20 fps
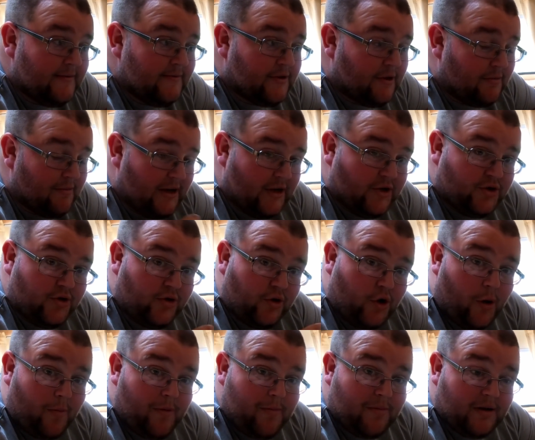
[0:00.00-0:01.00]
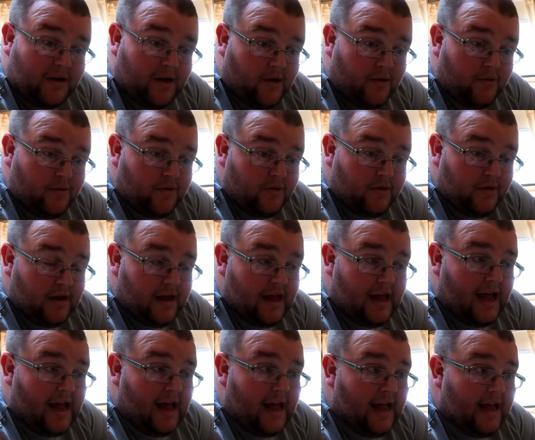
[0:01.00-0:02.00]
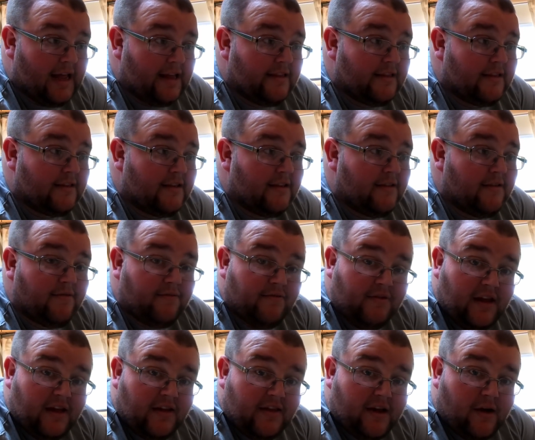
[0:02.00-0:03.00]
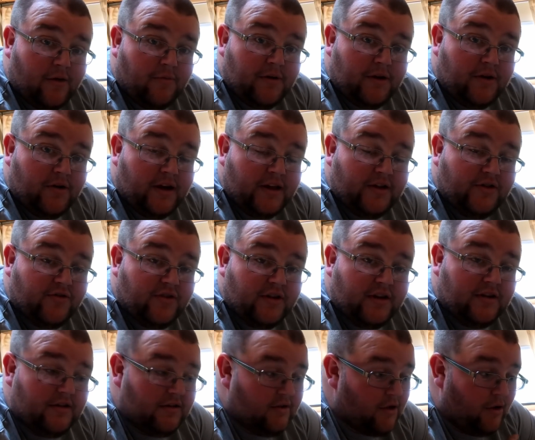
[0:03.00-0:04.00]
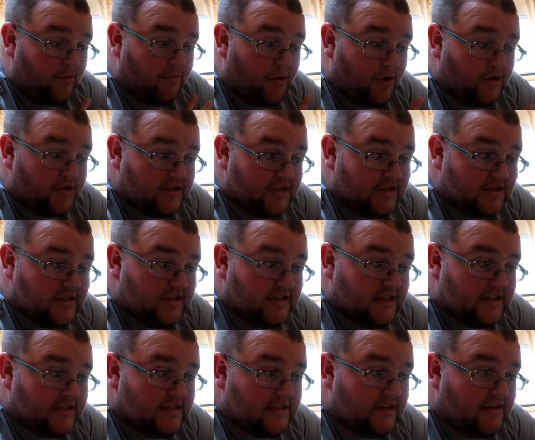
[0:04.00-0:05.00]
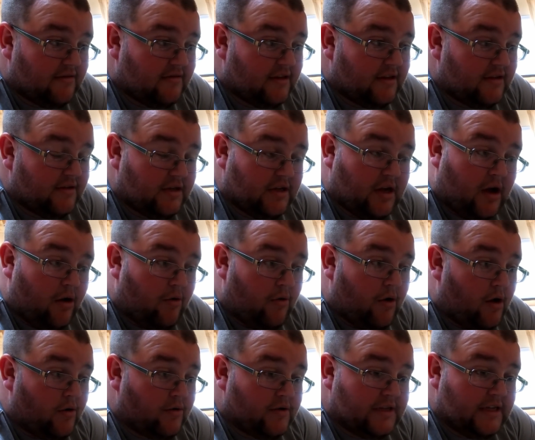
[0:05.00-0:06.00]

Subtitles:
So make sure you comment below, and yeah, that will be your entry. No purchases necessary. I'll